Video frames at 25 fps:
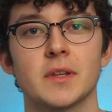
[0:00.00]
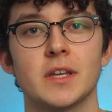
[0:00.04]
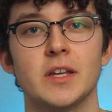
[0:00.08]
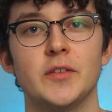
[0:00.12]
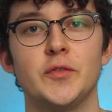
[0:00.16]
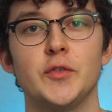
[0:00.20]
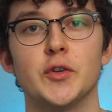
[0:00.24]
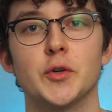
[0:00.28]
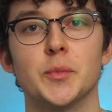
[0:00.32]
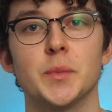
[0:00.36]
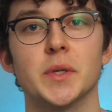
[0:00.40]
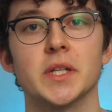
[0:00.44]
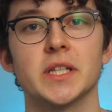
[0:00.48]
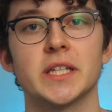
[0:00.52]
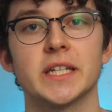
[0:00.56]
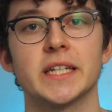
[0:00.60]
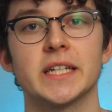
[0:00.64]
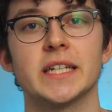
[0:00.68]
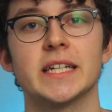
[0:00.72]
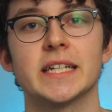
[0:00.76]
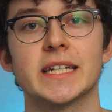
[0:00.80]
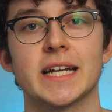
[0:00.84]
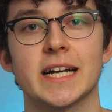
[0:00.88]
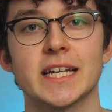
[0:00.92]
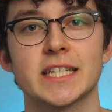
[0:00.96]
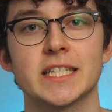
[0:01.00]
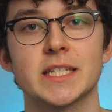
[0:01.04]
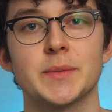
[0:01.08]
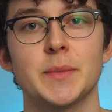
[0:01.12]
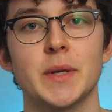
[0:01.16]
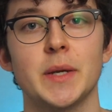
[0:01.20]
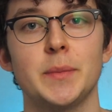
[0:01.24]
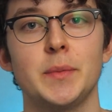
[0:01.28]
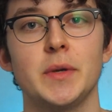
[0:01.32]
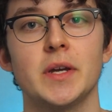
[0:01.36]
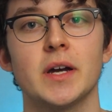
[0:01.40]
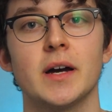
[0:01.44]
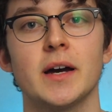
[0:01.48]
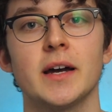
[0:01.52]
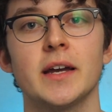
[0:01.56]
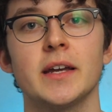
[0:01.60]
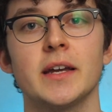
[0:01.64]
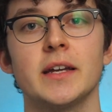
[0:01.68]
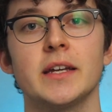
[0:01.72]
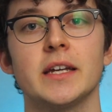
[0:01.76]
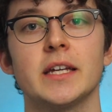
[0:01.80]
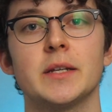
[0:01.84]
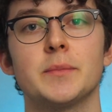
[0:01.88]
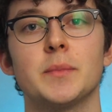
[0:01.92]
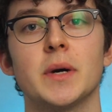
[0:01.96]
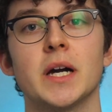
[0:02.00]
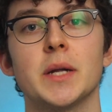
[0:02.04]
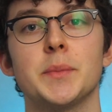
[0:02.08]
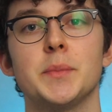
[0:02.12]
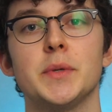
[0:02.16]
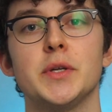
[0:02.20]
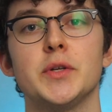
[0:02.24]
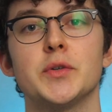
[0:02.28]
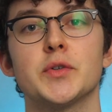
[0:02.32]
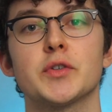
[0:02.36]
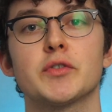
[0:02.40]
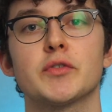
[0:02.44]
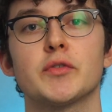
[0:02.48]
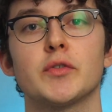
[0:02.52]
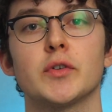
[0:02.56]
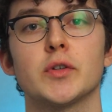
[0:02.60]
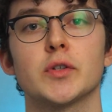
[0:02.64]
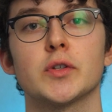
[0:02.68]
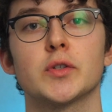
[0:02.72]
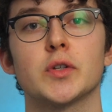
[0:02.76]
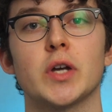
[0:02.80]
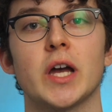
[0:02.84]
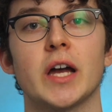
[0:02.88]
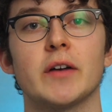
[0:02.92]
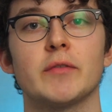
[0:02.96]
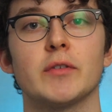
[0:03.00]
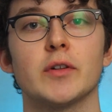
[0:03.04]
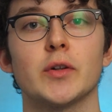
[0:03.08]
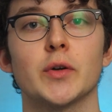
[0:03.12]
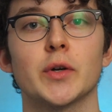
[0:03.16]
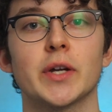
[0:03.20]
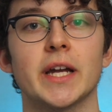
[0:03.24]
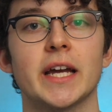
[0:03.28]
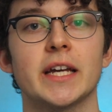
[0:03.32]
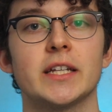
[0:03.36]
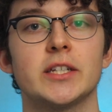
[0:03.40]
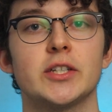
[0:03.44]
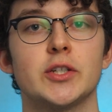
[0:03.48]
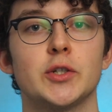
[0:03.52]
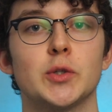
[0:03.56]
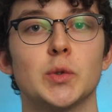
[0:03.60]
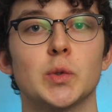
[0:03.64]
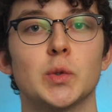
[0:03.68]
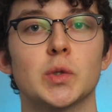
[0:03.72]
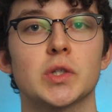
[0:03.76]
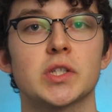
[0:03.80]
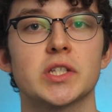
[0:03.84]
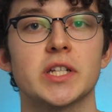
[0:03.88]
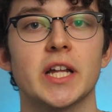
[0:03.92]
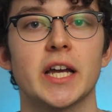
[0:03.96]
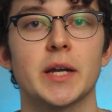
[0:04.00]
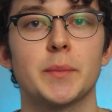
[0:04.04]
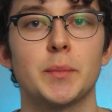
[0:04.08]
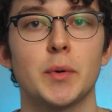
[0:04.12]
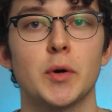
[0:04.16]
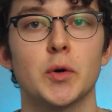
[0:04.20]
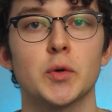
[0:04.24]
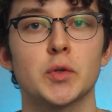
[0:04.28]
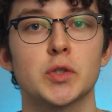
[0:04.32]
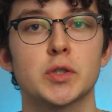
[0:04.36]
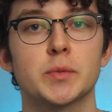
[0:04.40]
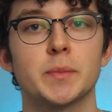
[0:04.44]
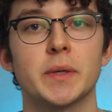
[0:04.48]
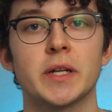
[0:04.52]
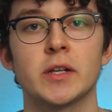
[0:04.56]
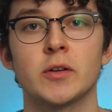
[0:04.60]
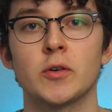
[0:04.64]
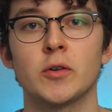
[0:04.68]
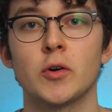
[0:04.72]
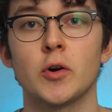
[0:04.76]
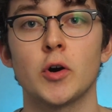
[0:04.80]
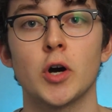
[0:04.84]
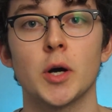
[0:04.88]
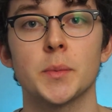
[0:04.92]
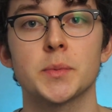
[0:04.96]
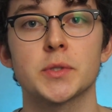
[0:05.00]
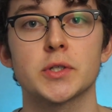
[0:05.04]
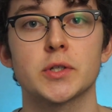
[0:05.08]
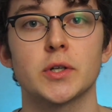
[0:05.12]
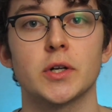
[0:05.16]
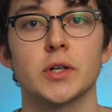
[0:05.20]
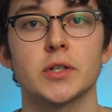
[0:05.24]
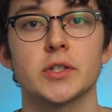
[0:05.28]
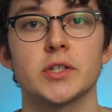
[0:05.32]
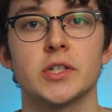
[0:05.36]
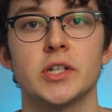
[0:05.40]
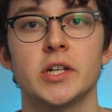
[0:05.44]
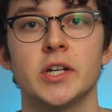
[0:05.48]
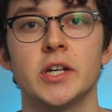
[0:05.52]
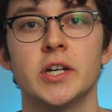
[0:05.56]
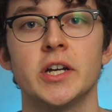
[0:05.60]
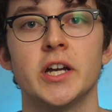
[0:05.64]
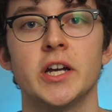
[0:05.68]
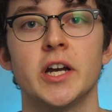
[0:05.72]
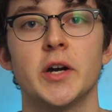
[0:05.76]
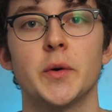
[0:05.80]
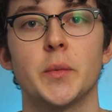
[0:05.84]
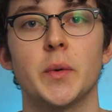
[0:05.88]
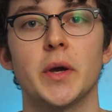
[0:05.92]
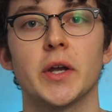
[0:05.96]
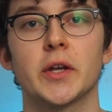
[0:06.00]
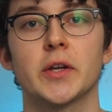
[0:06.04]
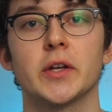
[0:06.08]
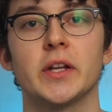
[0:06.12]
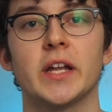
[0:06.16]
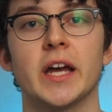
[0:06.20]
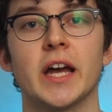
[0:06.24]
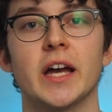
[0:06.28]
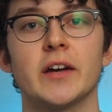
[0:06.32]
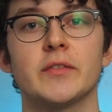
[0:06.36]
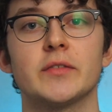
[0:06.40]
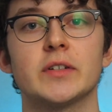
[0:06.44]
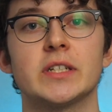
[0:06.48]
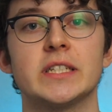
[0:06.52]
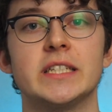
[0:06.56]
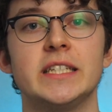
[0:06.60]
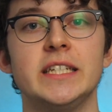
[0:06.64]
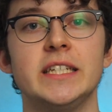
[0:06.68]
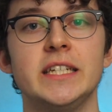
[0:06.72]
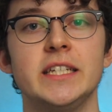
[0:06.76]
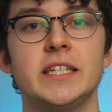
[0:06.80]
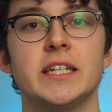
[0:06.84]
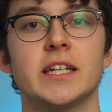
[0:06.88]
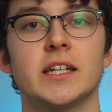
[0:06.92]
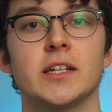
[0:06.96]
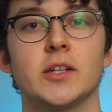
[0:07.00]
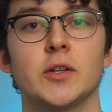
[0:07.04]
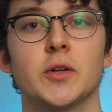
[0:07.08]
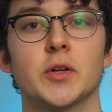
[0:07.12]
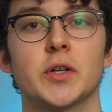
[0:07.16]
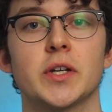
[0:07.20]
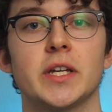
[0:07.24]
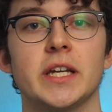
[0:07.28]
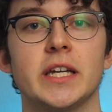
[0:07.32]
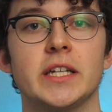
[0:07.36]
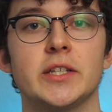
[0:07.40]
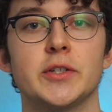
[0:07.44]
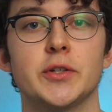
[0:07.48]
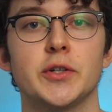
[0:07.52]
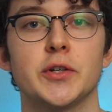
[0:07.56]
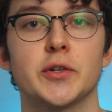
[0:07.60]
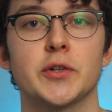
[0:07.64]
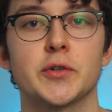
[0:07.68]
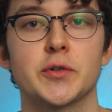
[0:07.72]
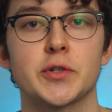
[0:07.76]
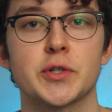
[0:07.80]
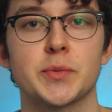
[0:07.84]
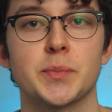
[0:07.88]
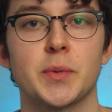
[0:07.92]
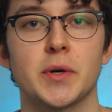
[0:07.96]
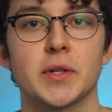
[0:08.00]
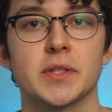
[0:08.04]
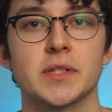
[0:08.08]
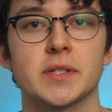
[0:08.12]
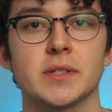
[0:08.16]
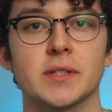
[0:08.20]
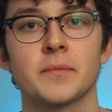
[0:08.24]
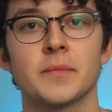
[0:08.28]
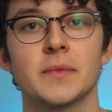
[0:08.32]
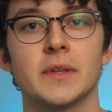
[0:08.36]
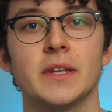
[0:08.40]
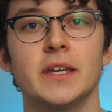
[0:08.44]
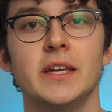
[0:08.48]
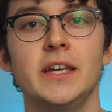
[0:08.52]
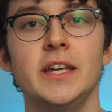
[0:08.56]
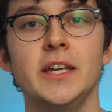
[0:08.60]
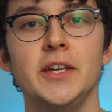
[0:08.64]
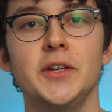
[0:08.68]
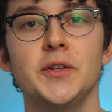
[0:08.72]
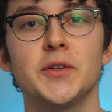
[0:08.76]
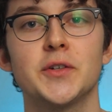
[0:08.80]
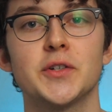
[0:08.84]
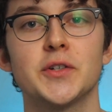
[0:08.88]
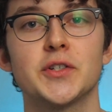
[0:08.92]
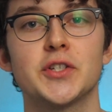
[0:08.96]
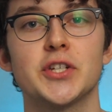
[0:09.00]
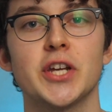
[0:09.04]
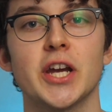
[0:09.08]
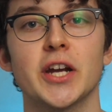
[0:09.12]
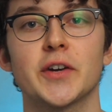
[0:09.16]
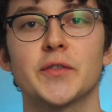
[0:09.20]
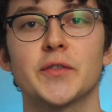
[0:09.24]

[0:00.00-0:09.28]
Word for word: you're building a custom API, it might be useful to have a look at tools like Postman or Hoppscotch, where you could have a detailed look into your responses. Here you could check, for